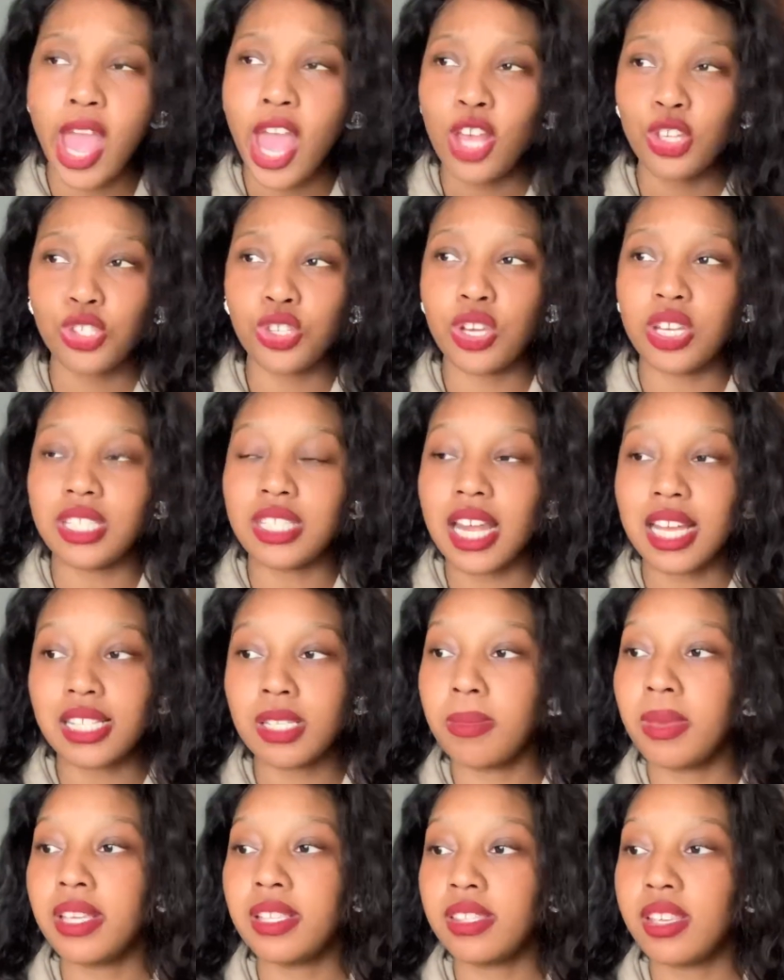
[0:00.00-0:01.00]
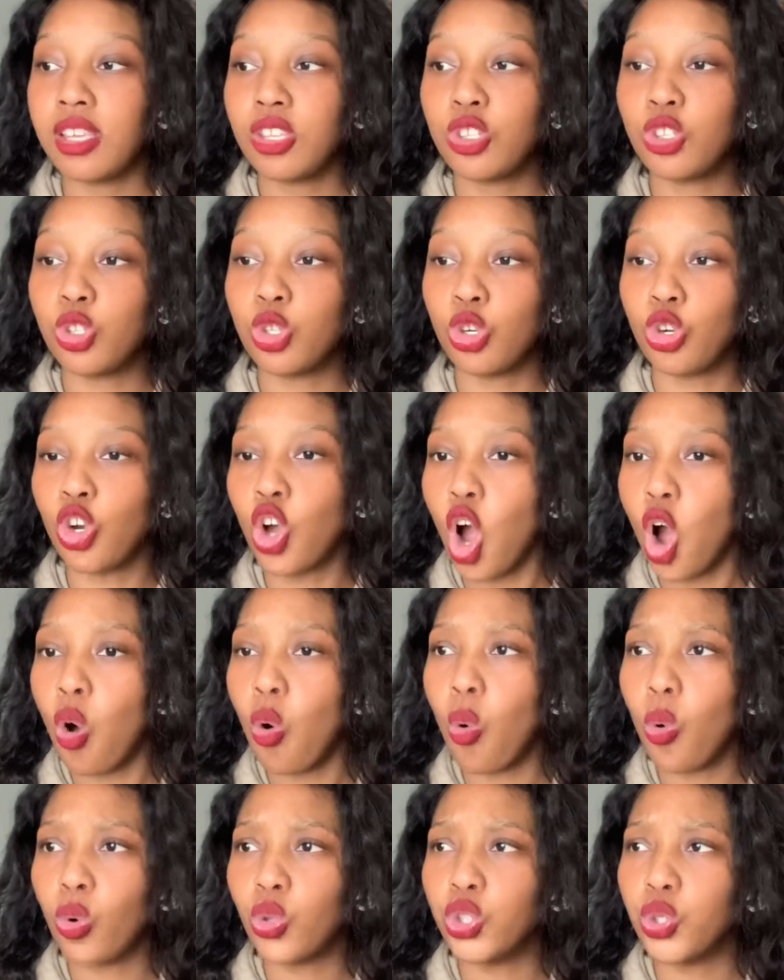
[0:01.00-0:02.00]
So it doesn't make sense to go
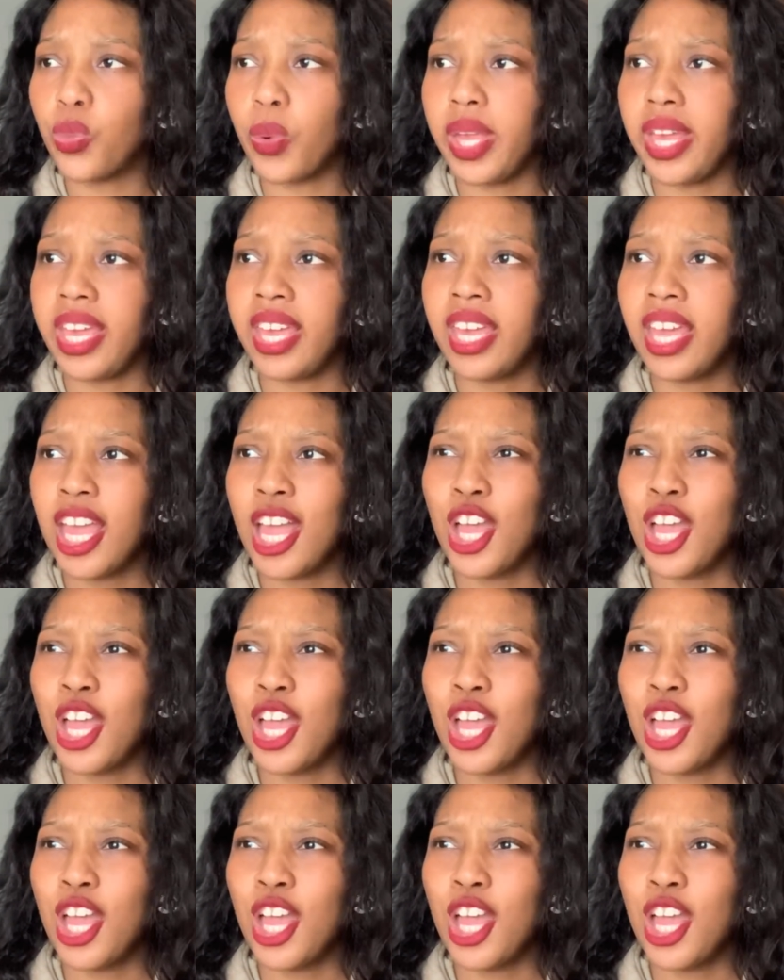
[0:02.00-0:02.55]
all the way